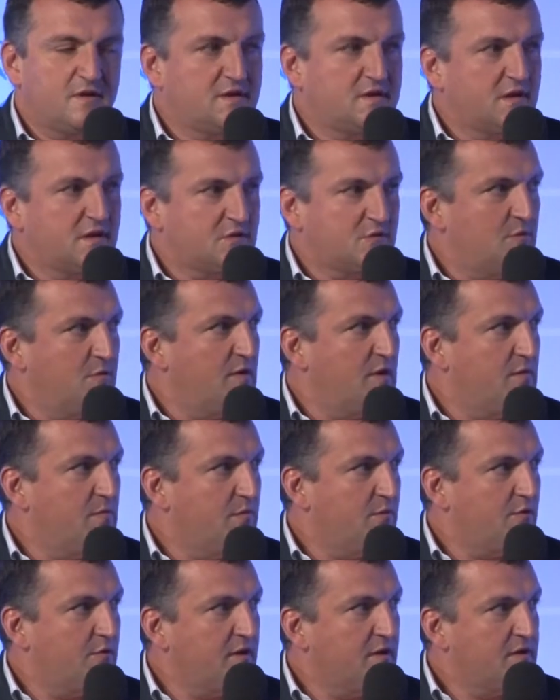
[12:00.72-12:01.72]
is extremely
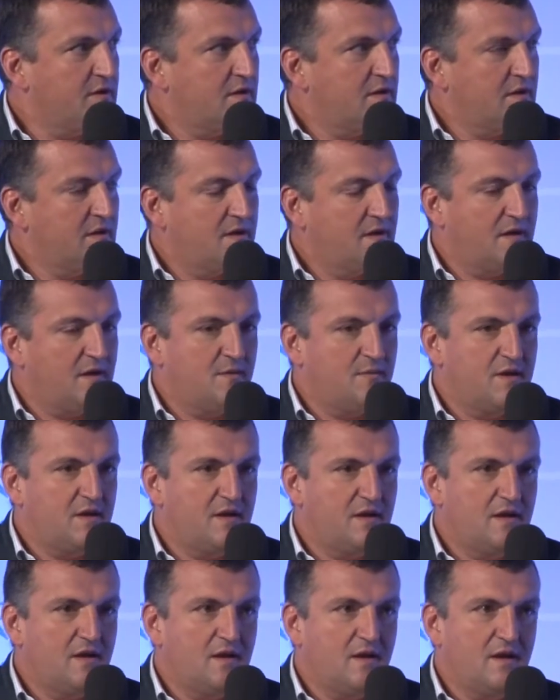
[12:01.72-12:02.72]
important. I
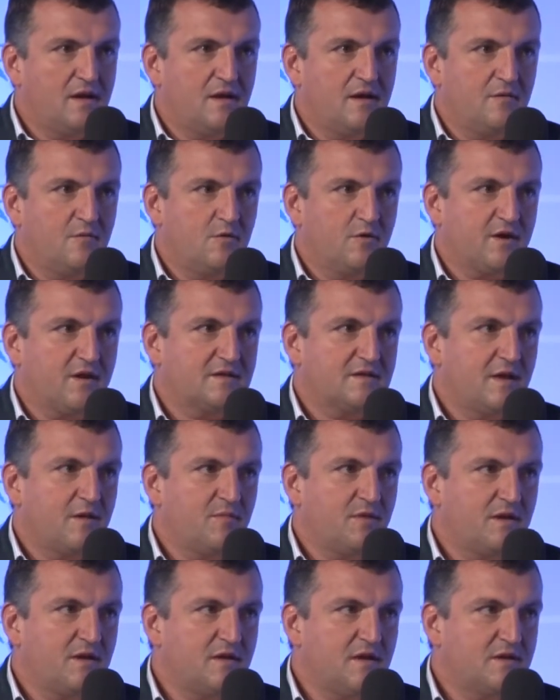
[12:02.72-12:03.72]
mean, what has
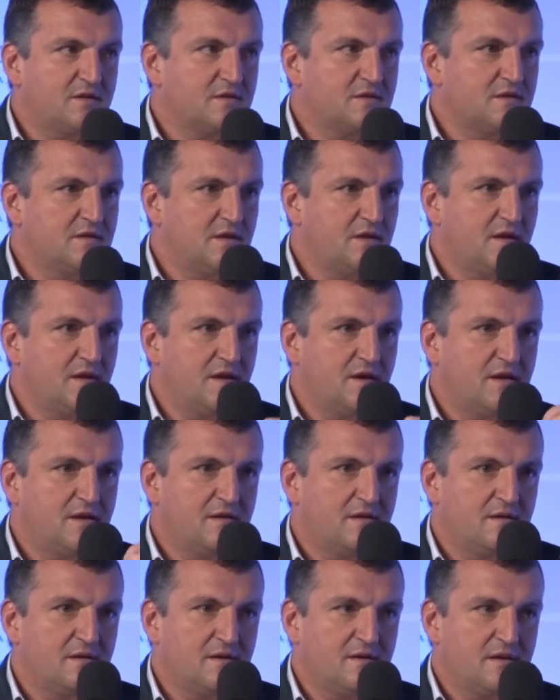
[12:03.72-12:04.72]
happened in Argentina,
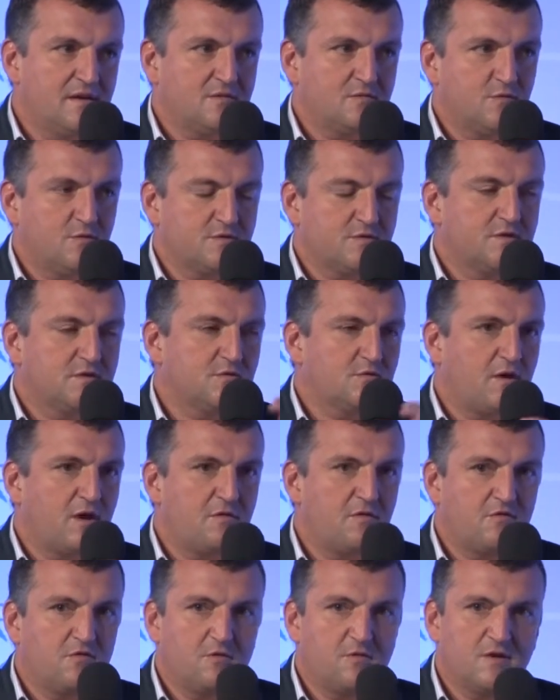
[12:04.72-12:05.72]
as was
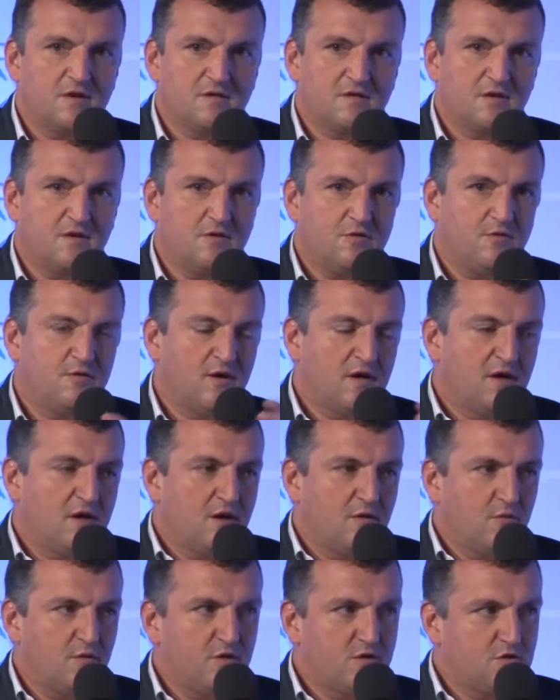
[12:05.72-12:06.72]
described a few minutes ago,
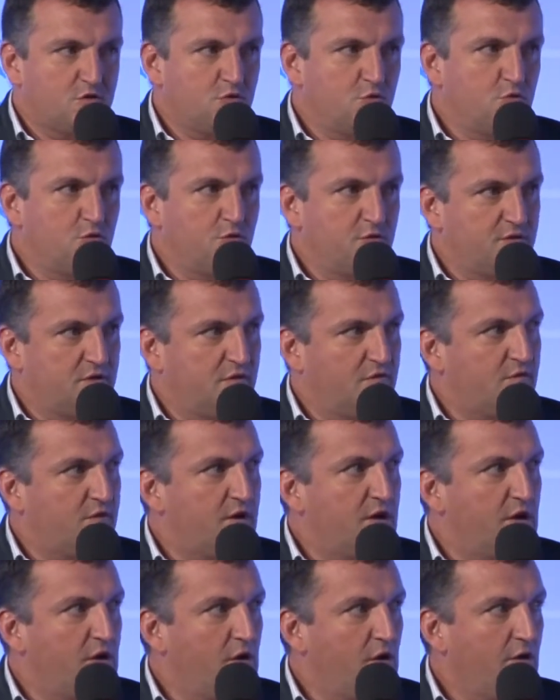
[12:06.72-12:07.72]
with 2
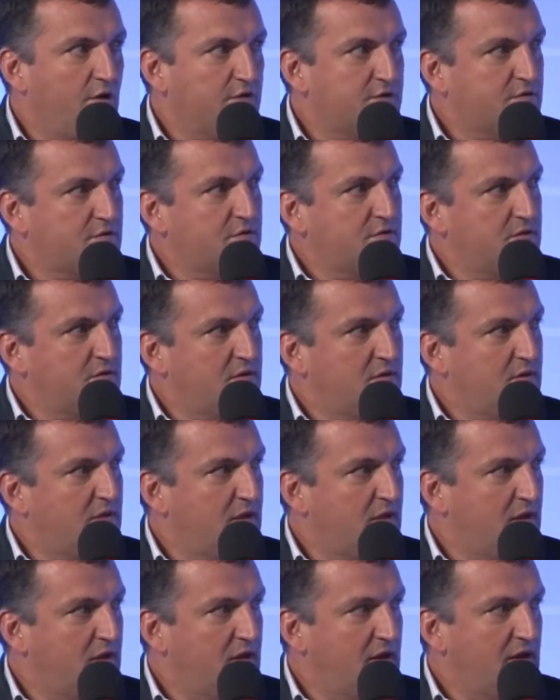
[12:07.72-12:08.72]
different laws
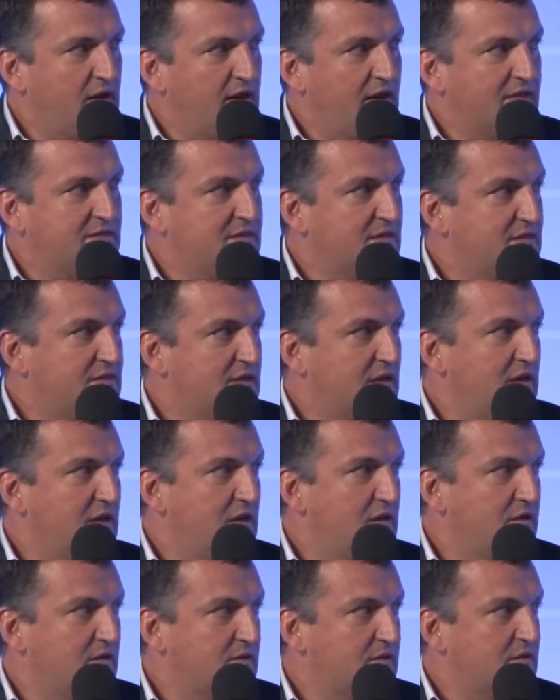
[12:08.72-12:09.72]
in less than 10
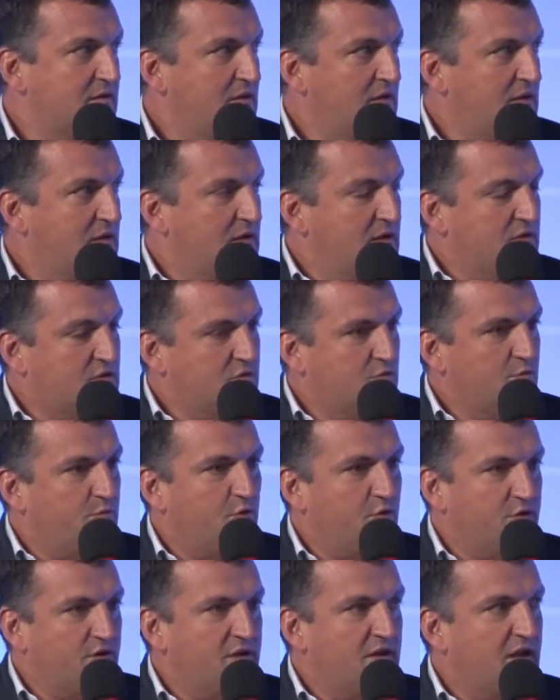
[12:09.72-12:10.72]
years,
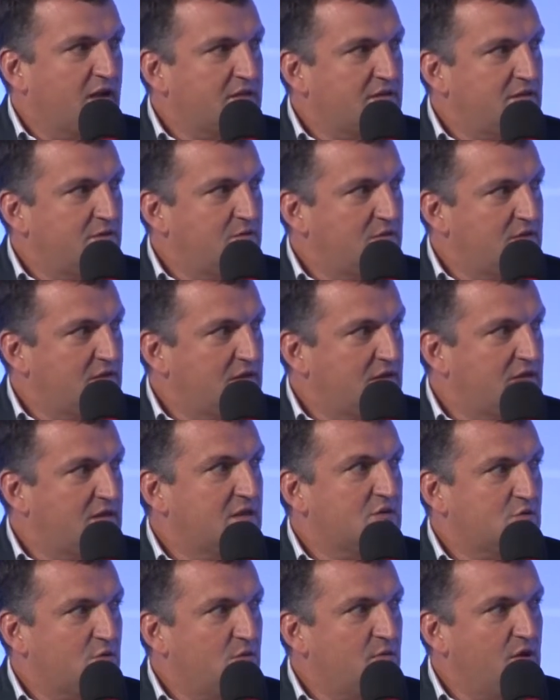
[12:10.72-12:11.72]
supporting the activity is
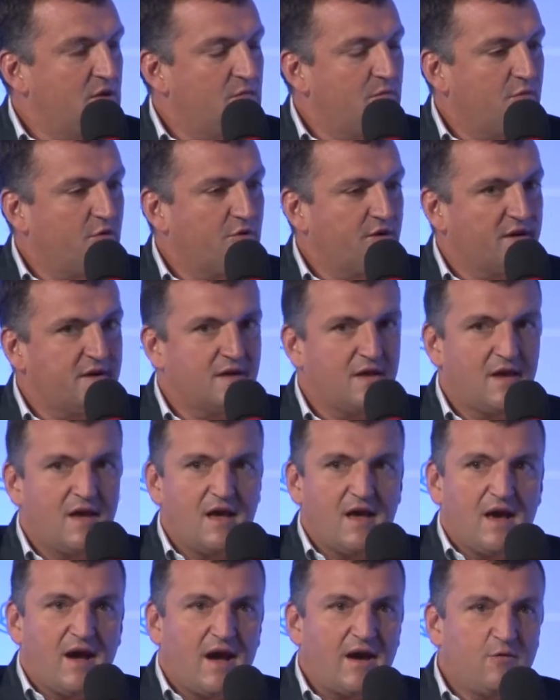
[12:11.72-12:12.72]
extremely important.
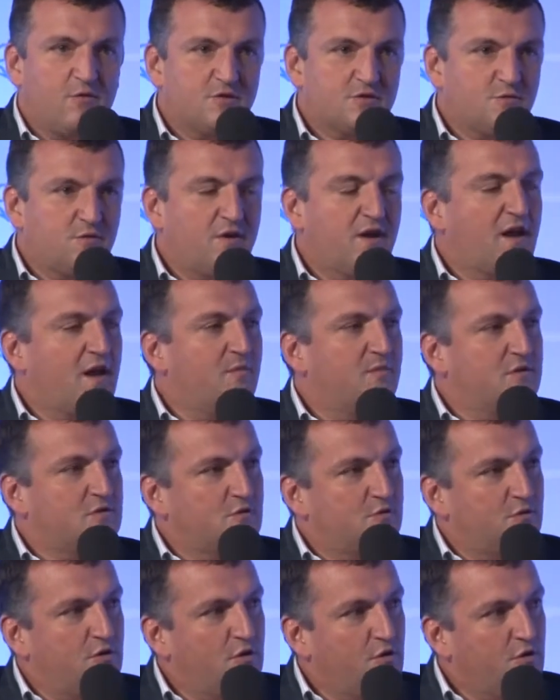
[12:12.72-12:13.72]
I was very happy
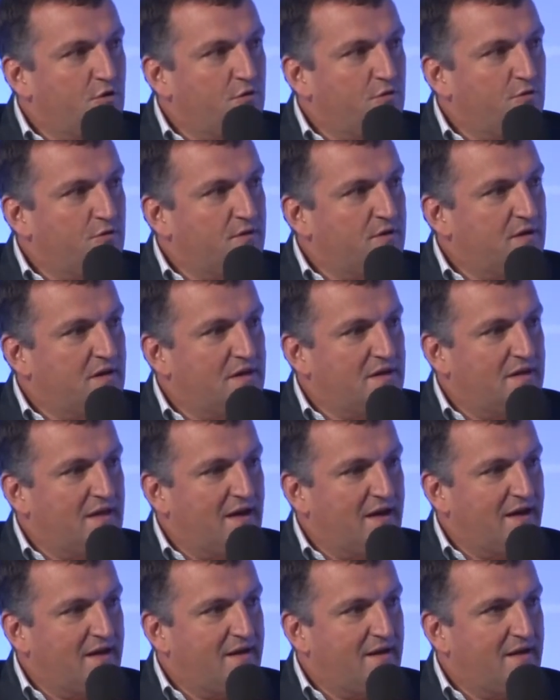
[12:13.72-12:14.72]
to know
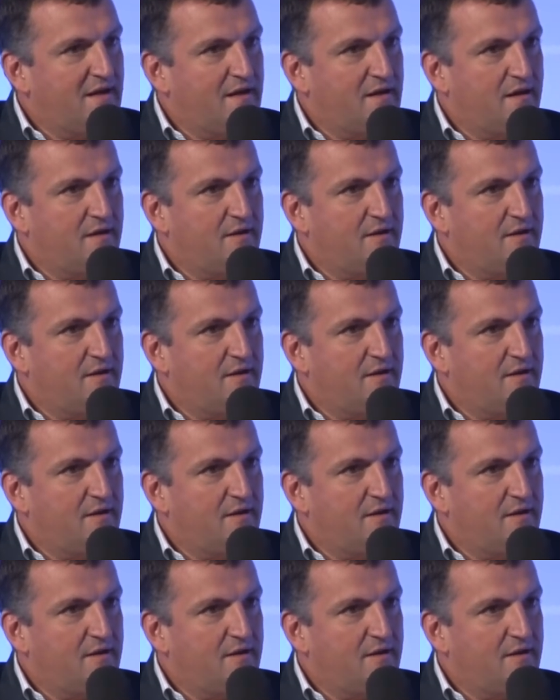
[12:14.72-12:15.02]
that